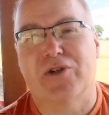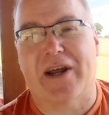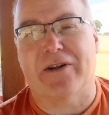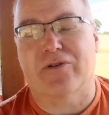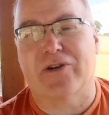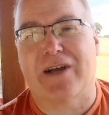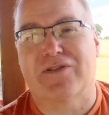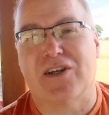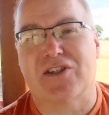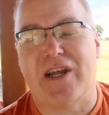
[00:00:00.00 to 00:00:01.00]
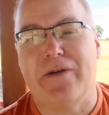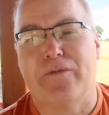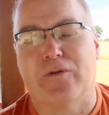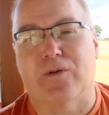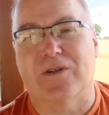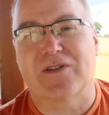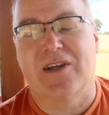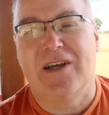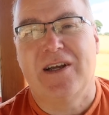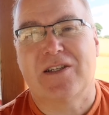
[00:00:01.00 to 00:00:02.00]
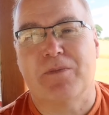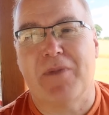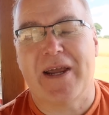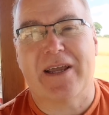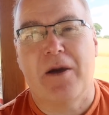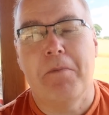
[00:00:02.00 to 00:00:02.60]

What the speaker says: channel could have such influence to make